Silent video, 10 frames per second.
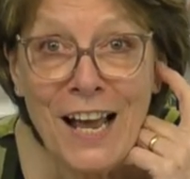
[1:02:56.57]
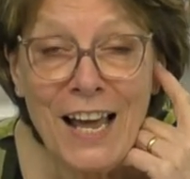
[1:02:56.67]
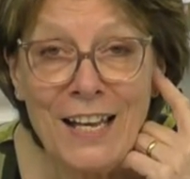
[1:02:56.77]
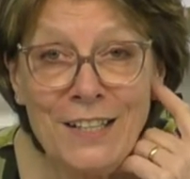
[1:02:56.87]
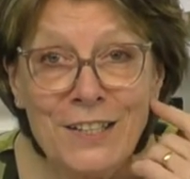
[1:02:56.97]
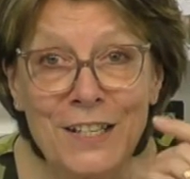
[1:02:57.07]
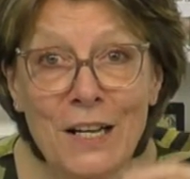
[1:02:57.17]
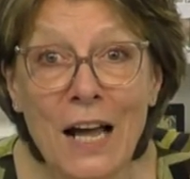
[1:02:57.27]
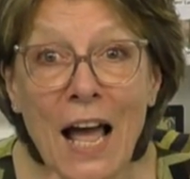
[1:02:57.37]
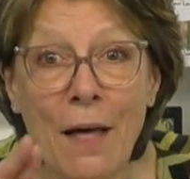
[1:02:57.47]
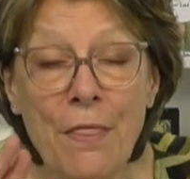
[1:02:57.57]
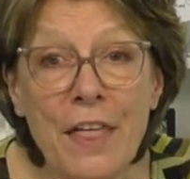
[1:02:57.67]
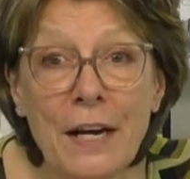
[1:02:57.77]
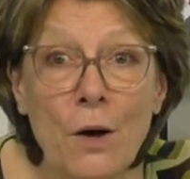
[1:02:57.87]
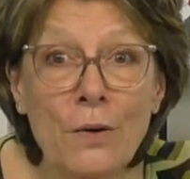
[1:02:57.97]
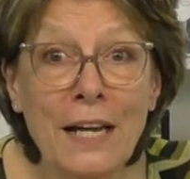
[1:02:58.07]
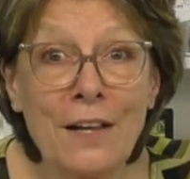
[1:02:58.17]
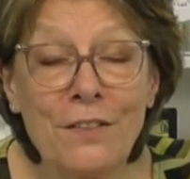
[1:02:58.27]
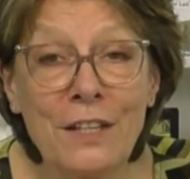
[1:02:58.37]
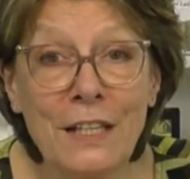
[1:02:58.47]
And uh, and then I'll
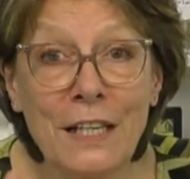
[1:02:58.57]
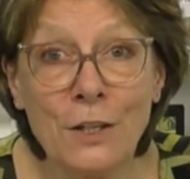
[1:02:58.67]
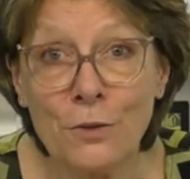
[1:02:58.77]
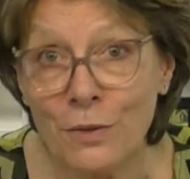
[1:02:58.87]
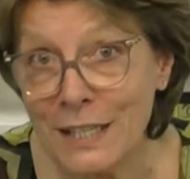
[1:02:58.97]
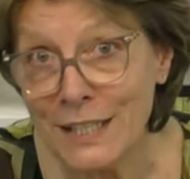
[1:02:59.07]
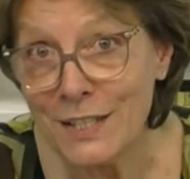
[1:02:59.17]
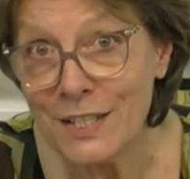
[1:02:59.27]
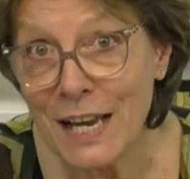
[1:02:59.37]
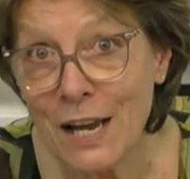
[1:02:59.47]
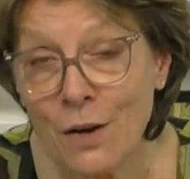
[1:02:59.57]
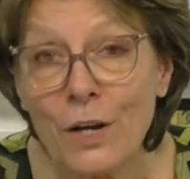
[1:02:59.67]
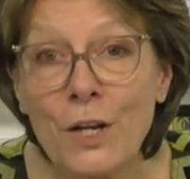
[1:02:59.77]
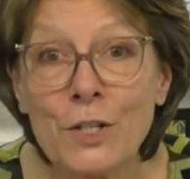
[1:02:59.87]
get the ingredients out.